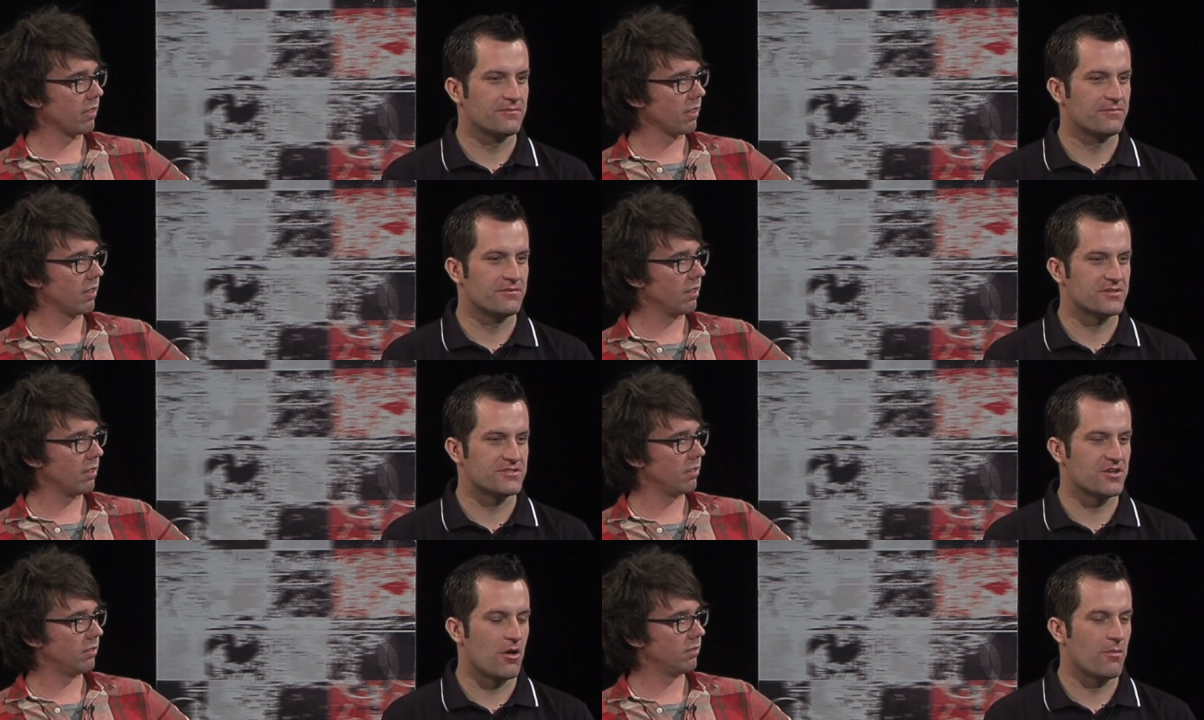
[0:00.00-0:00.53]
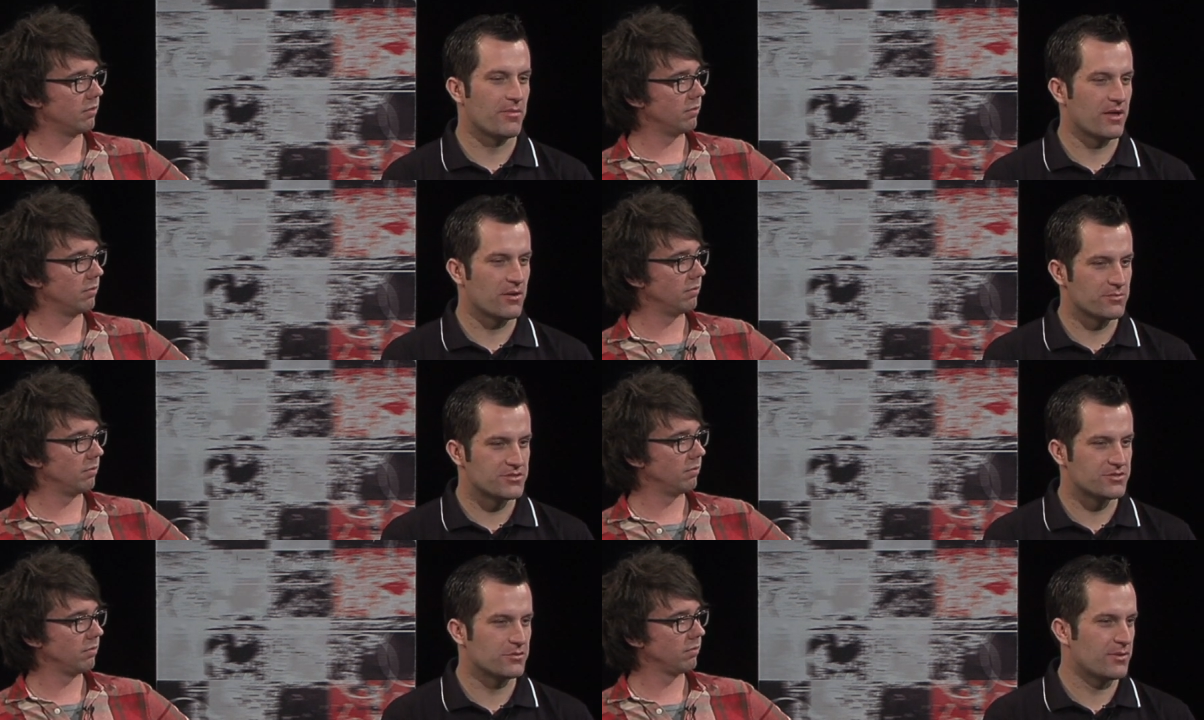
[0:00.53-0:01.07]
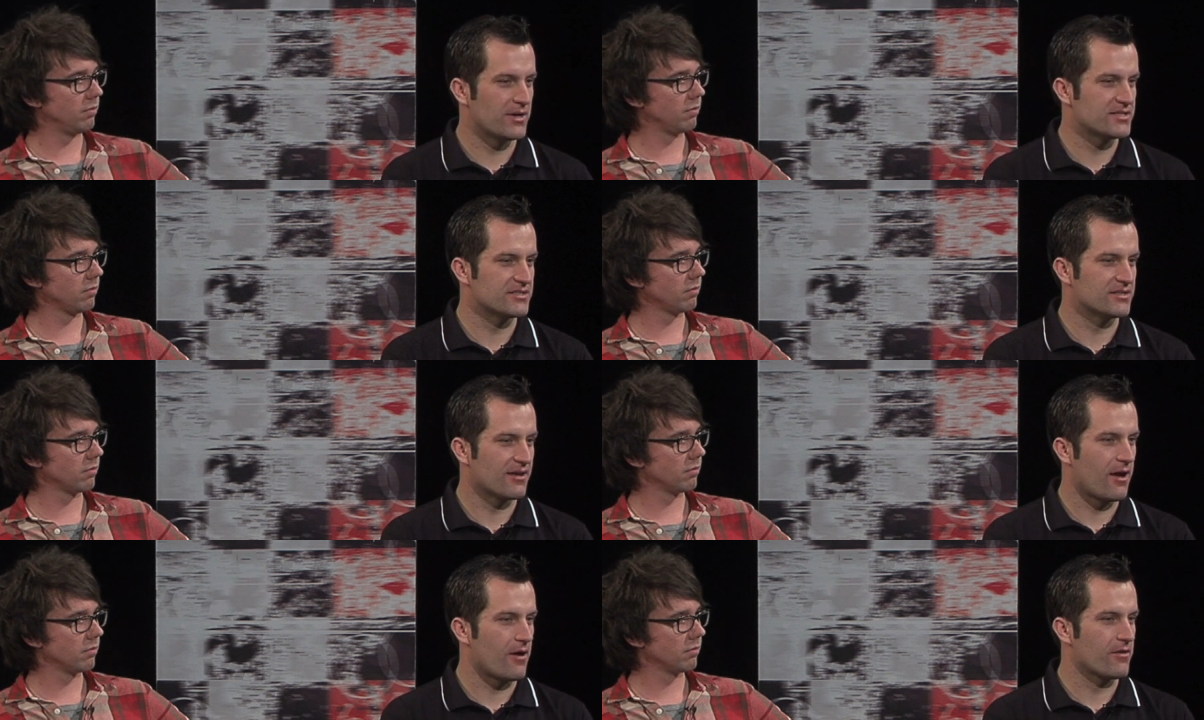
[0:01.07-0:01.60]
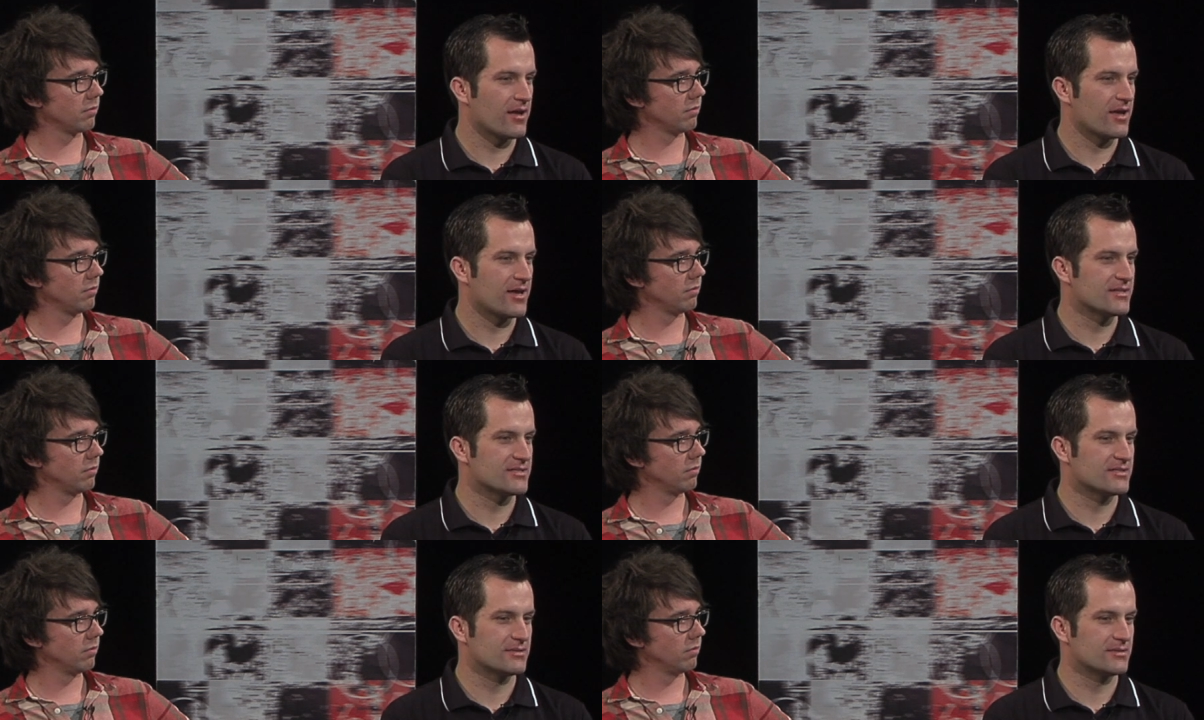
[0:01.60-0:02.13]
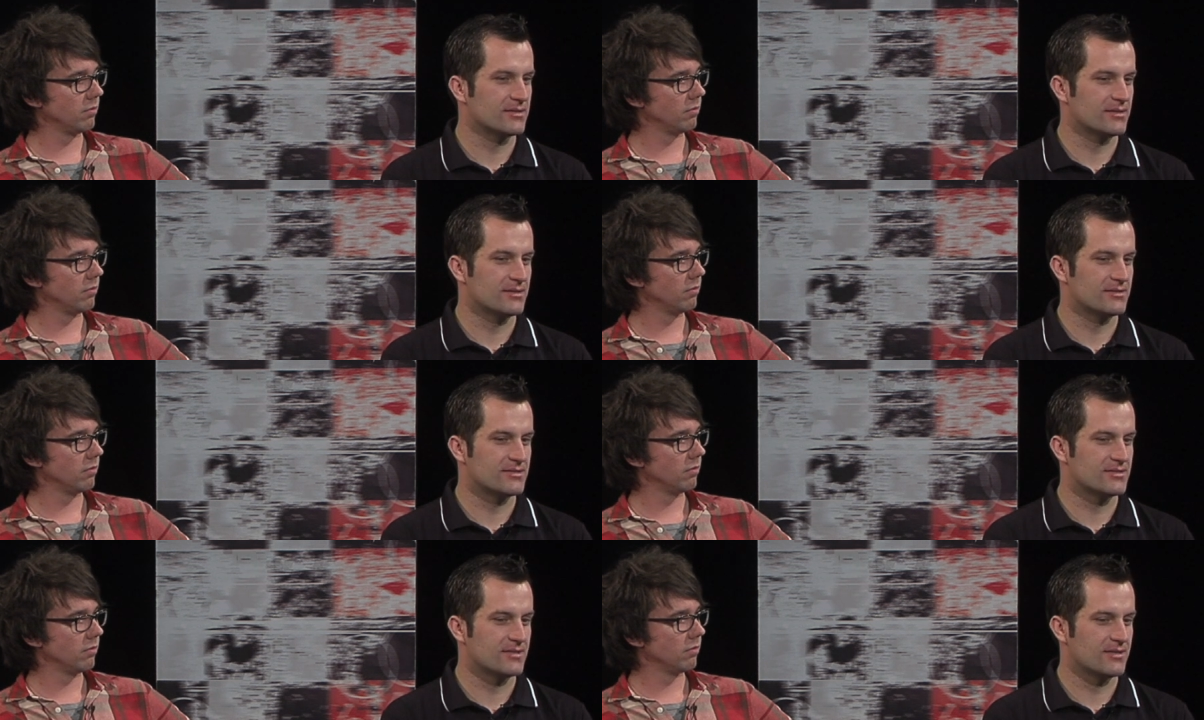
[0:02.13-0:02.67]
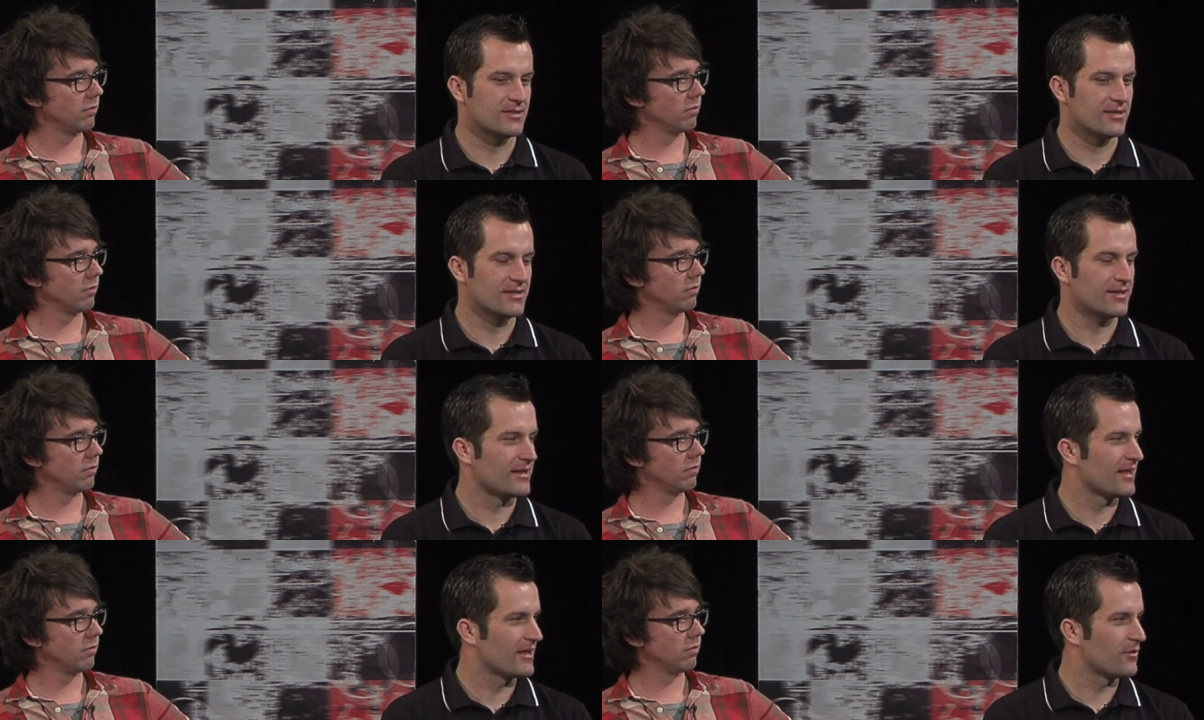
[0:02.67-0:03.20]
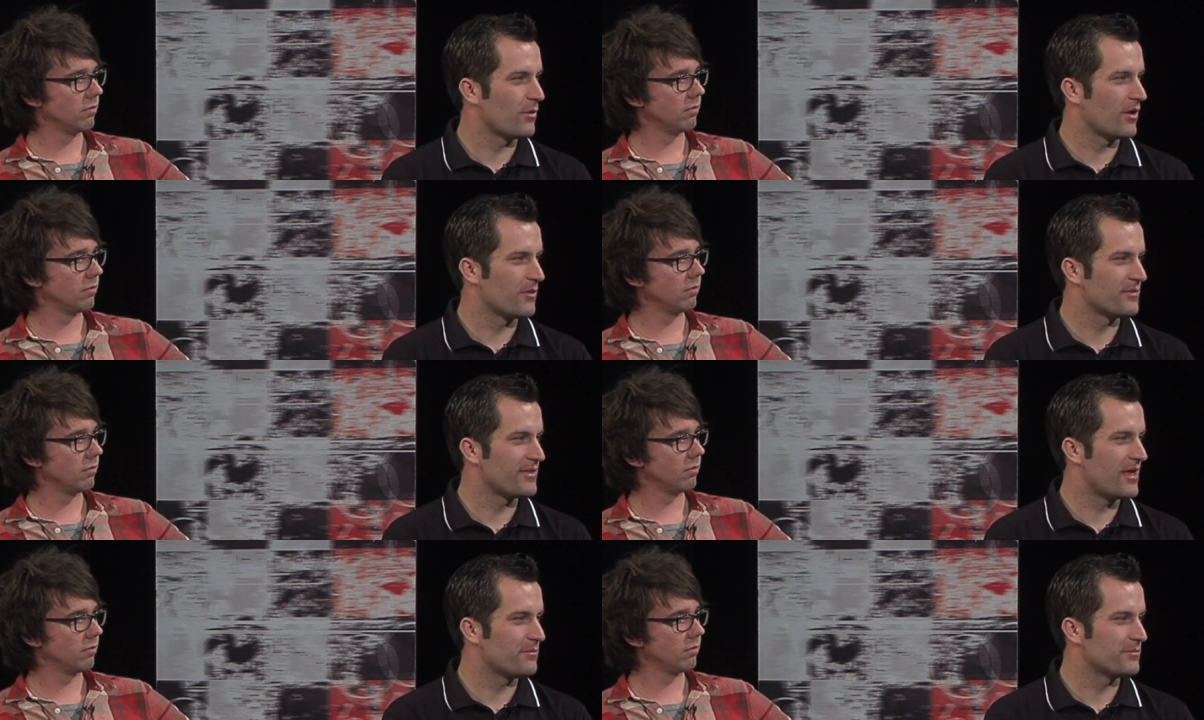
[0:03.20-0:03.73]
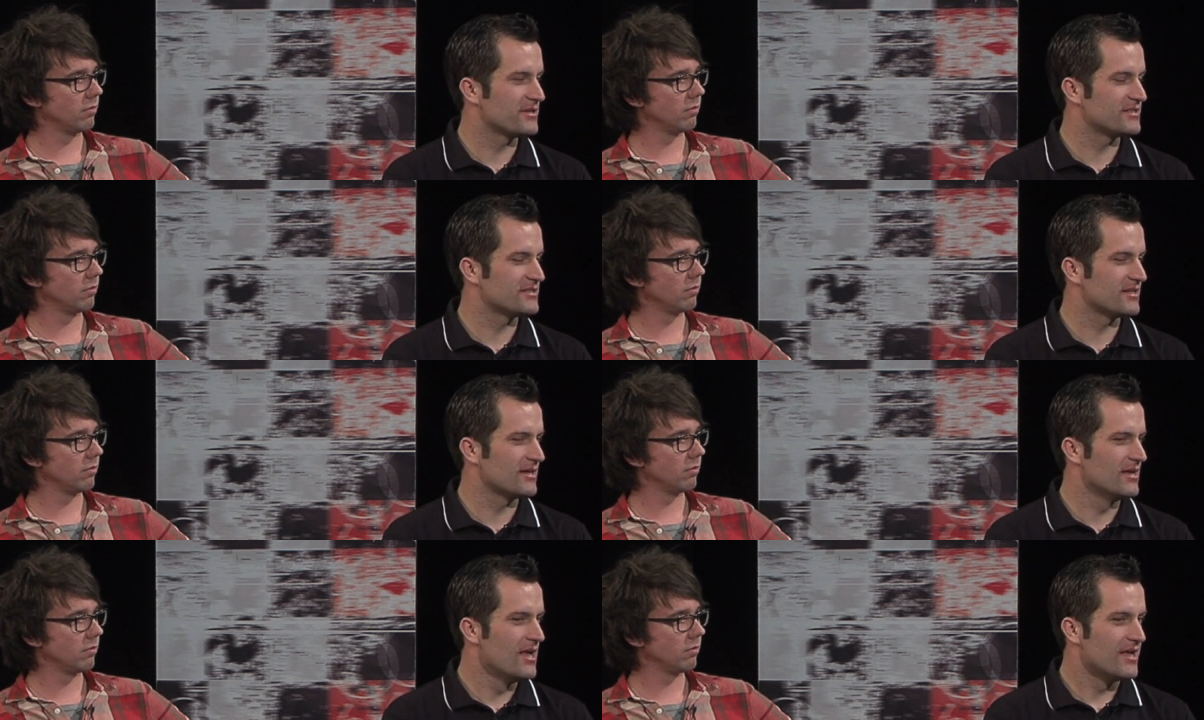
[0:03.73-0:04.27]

Speaker 1: for the time being, we're still racing the current cars and and, uh, and getting underway with that. But uh,